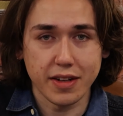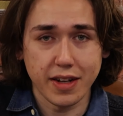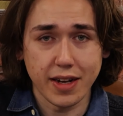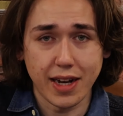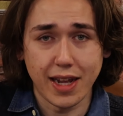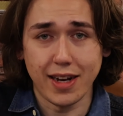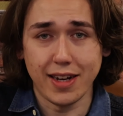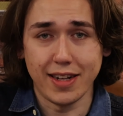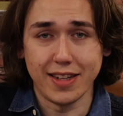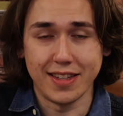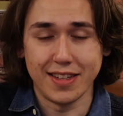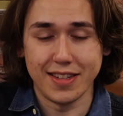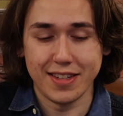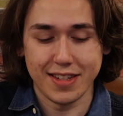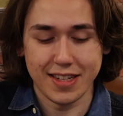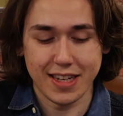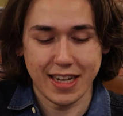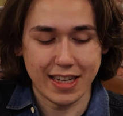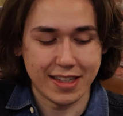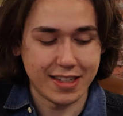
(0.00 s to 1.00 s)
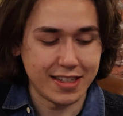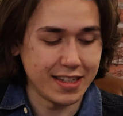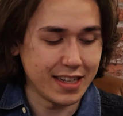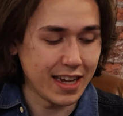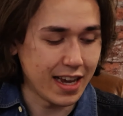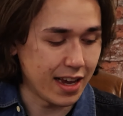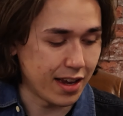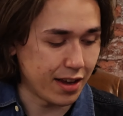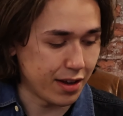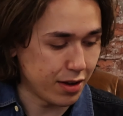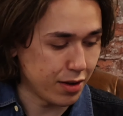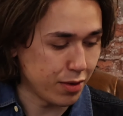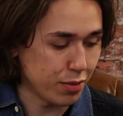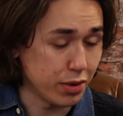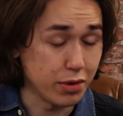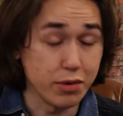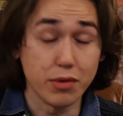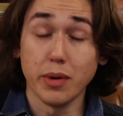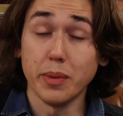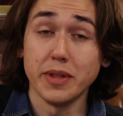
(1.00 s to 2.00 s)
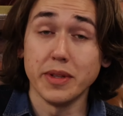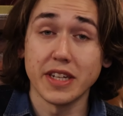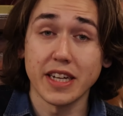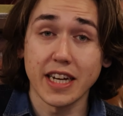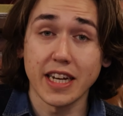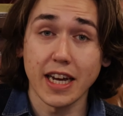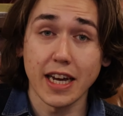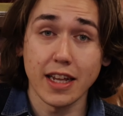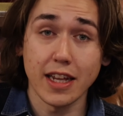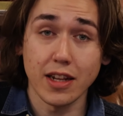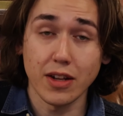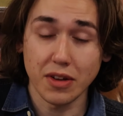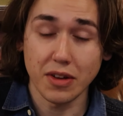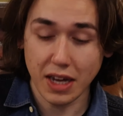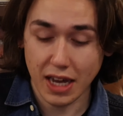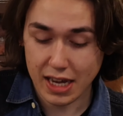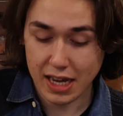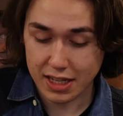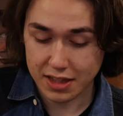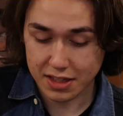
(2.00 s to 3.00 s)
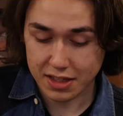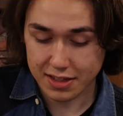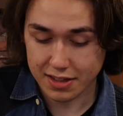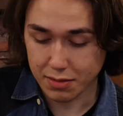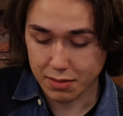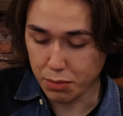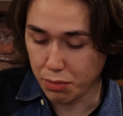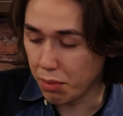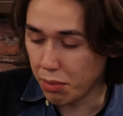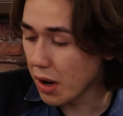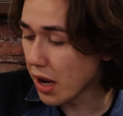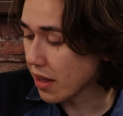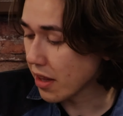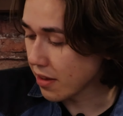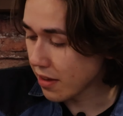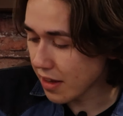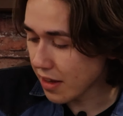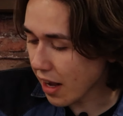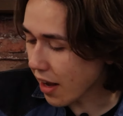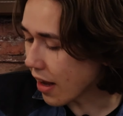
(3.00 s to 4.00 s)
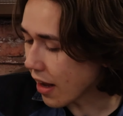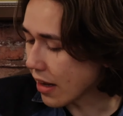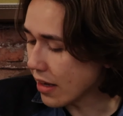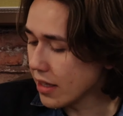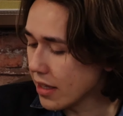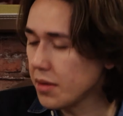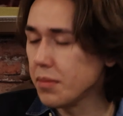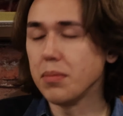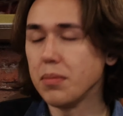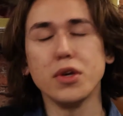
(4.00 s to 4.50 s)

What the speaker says: the Netherlands. And today we will be taking a look at this breathtakingly